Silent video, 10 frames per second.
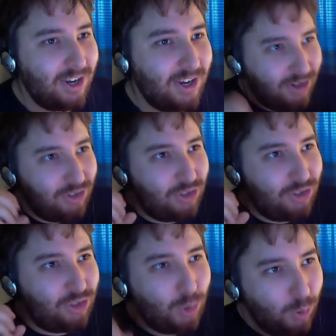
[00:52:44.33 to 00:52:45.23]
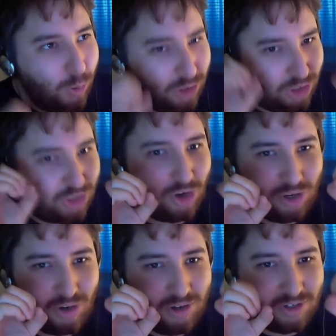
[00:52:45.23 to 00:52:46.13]
two
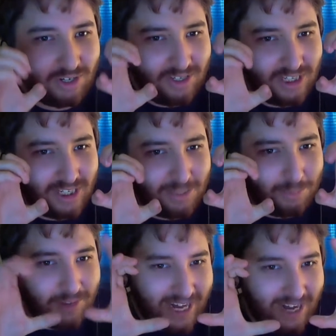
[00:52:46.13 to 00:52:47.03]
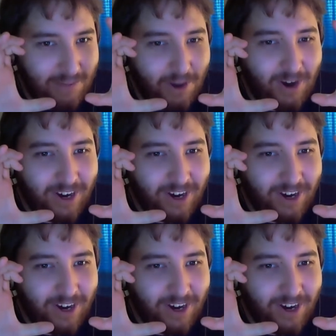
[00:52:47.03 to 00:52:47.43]
circles splitting apart.